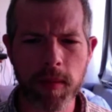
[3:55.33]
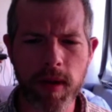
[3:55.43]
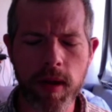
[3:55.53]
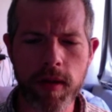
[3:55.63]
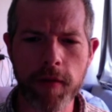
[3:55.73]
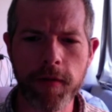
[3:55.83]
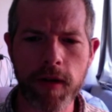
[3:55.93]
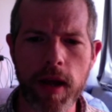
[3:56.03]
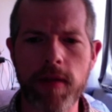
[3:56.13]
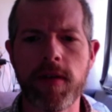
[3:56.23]
He
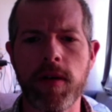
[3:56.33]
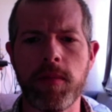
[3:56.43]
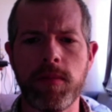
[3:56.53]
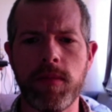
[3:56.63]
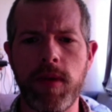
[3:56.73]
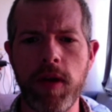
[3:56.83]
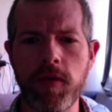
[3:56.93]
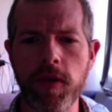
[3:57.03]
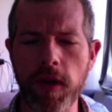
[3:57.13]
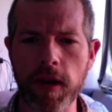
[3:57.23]
definitely had some
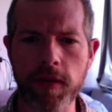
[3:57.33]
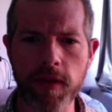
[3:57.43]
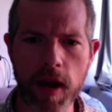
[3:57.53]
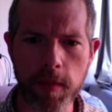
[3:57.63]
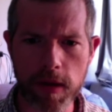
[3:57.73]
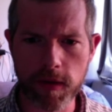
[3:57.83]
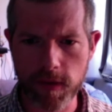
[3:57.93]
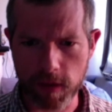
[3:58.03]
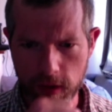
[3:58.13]
interesting assignments.